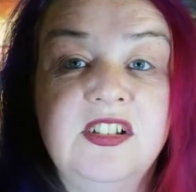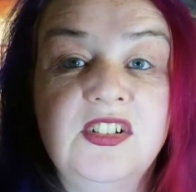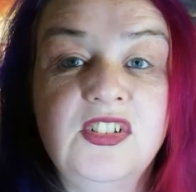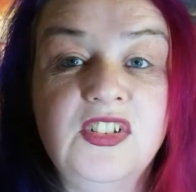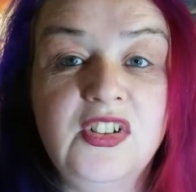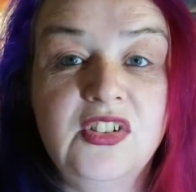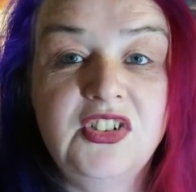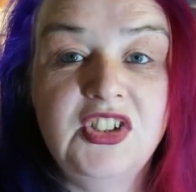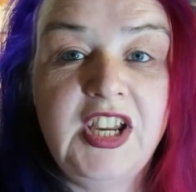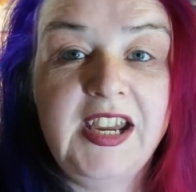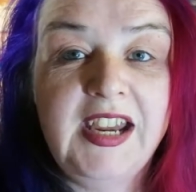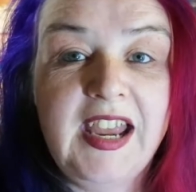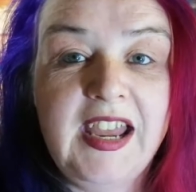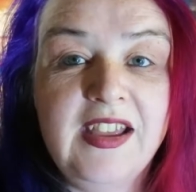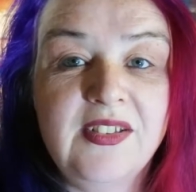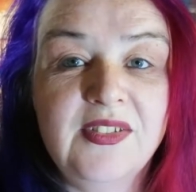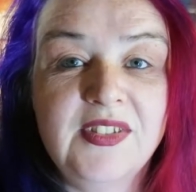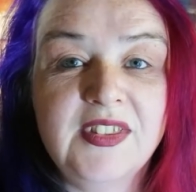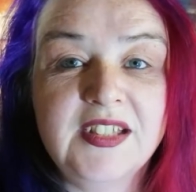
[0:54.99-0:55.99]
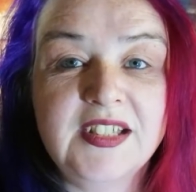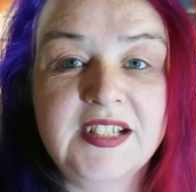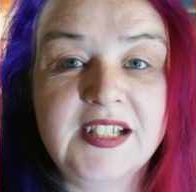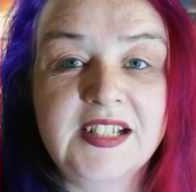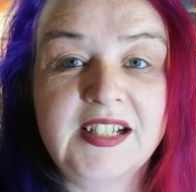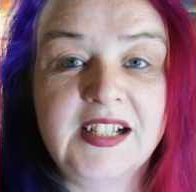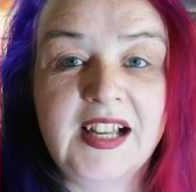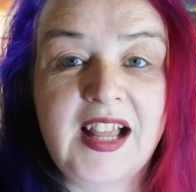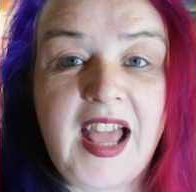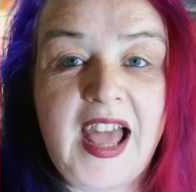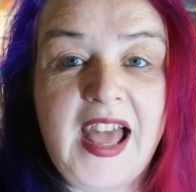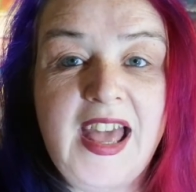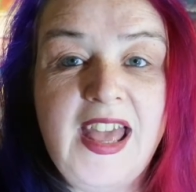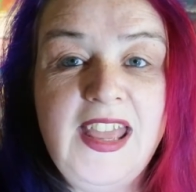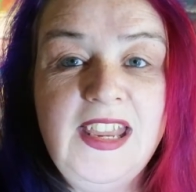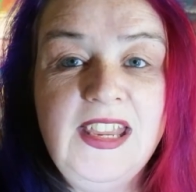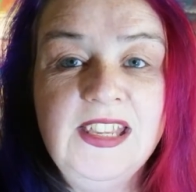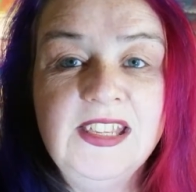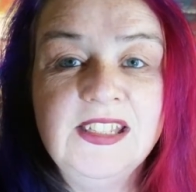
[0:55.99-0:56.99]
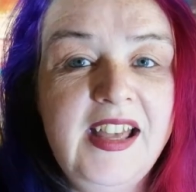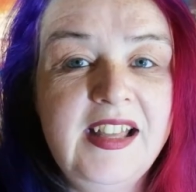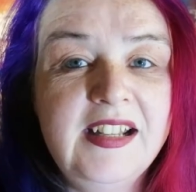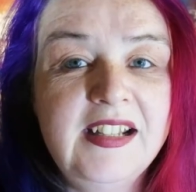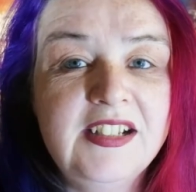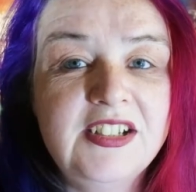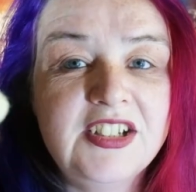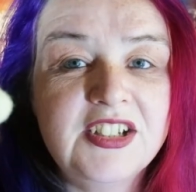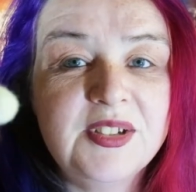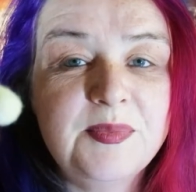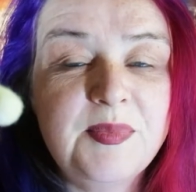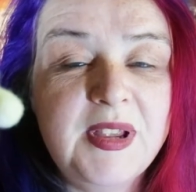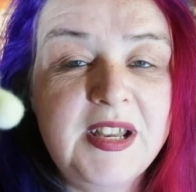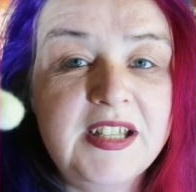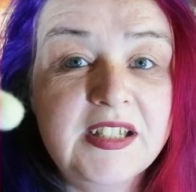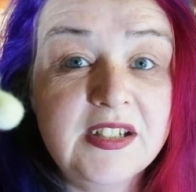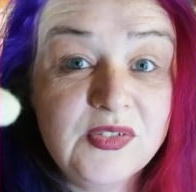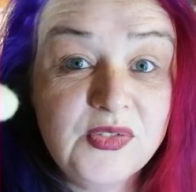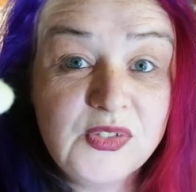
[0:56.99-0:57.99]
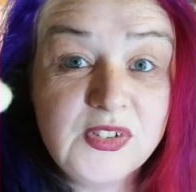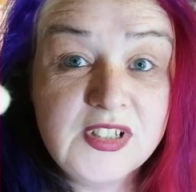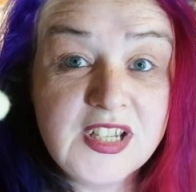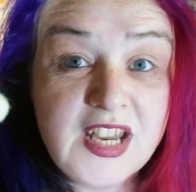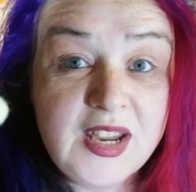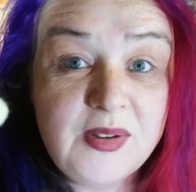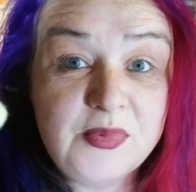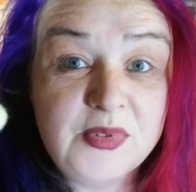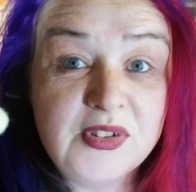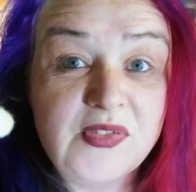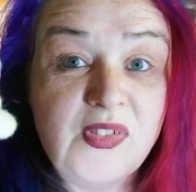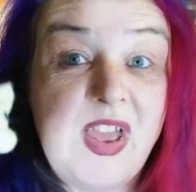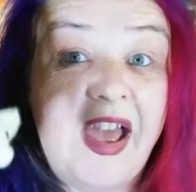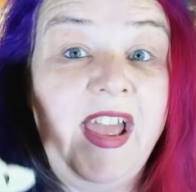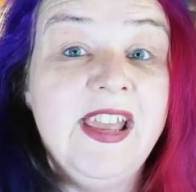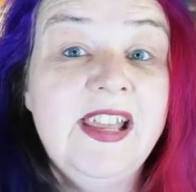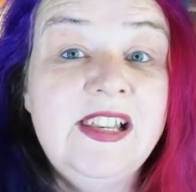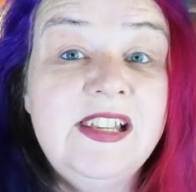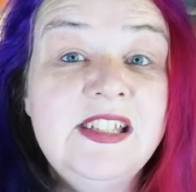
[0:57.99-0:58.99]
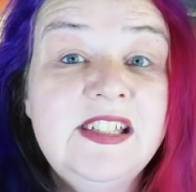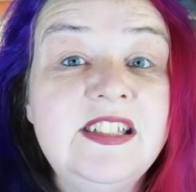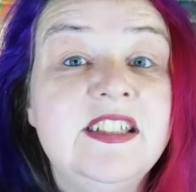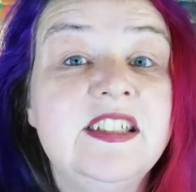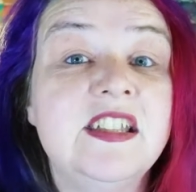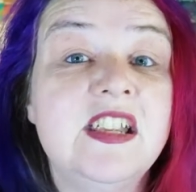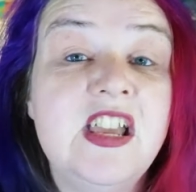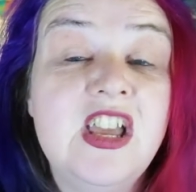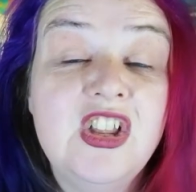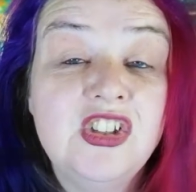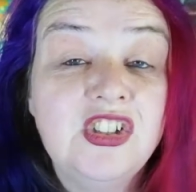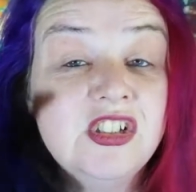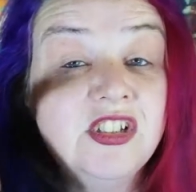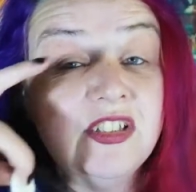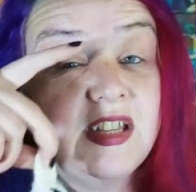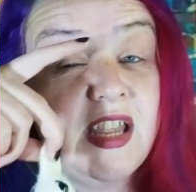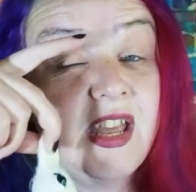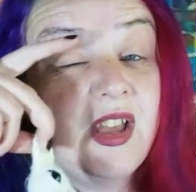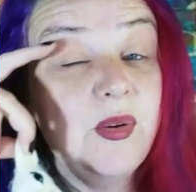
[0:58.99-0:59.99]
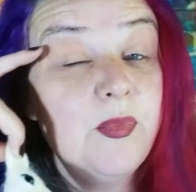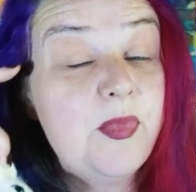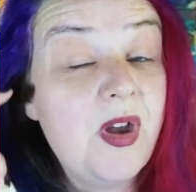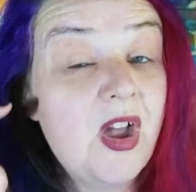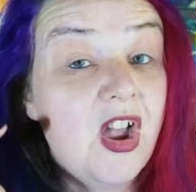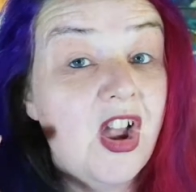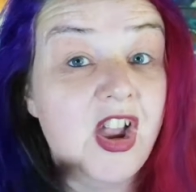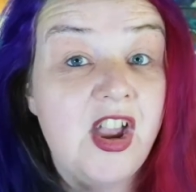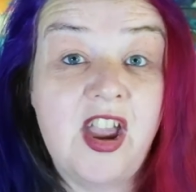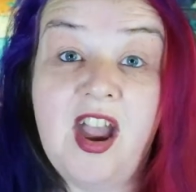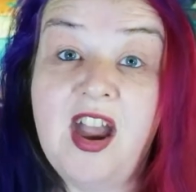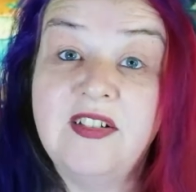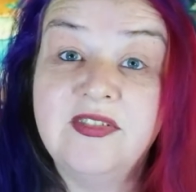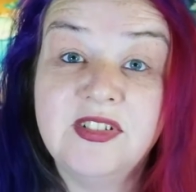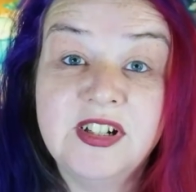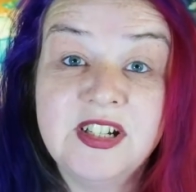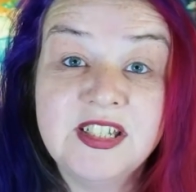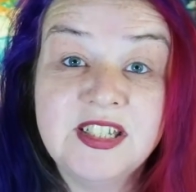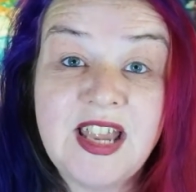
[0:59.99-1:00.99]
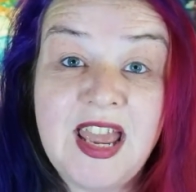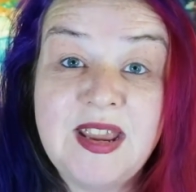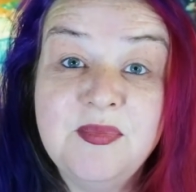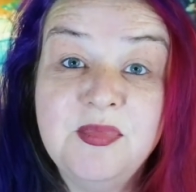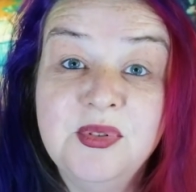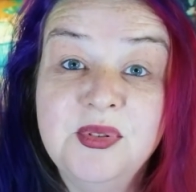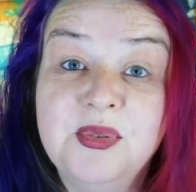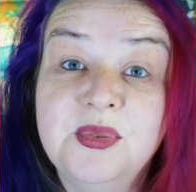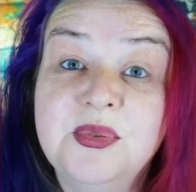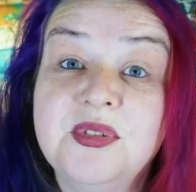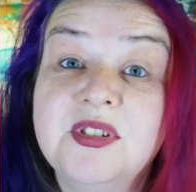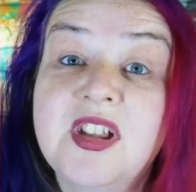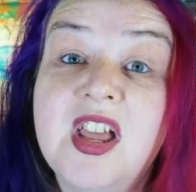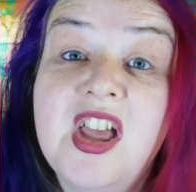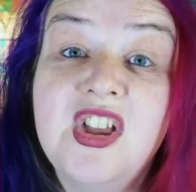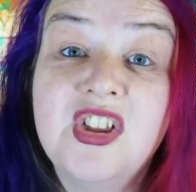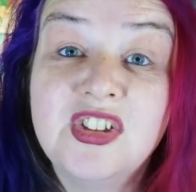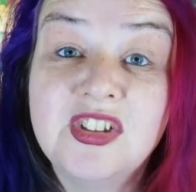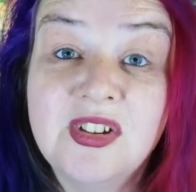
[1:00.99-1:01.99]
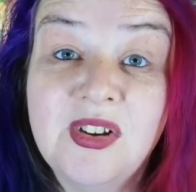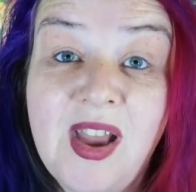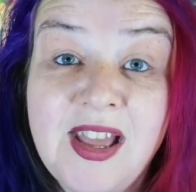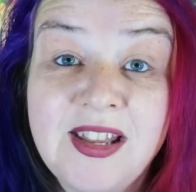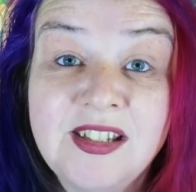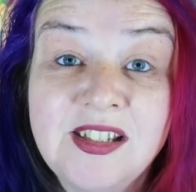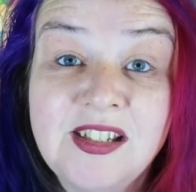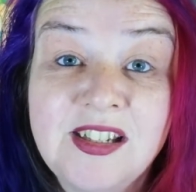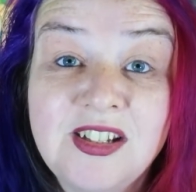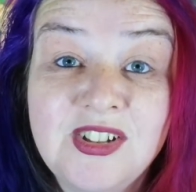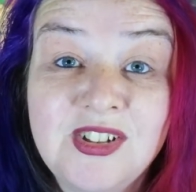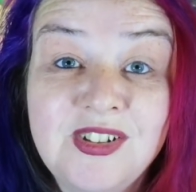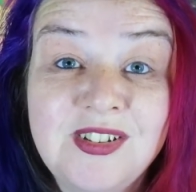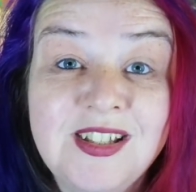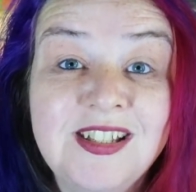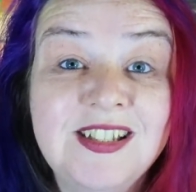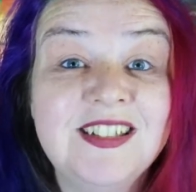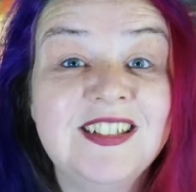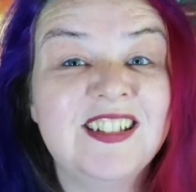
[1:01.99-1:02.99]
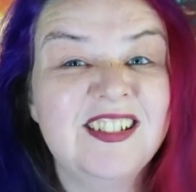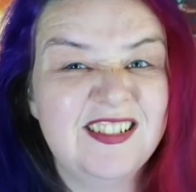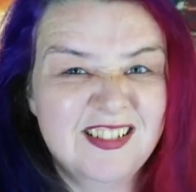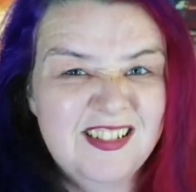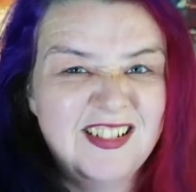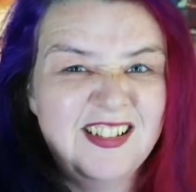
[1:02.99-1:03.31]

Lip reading: So check out this little guy, and I just made different types of eyelids just to help cover his eyeballs. So how did I do this?